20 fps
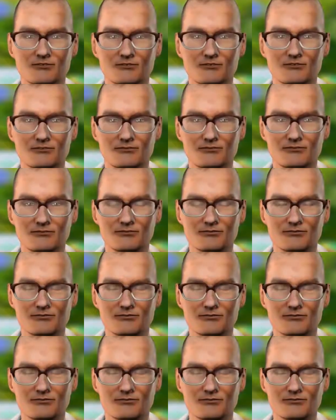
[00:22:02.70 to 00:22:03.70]
you
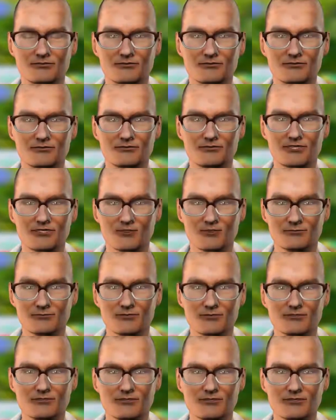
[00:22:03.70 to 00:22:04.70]
the thing
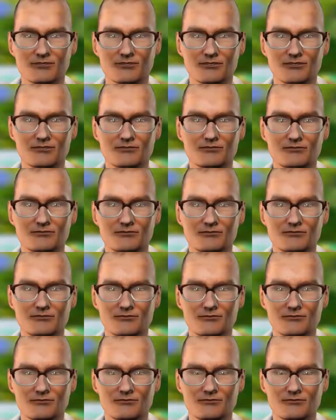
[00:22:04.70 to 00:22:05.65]
I've been telling you all along.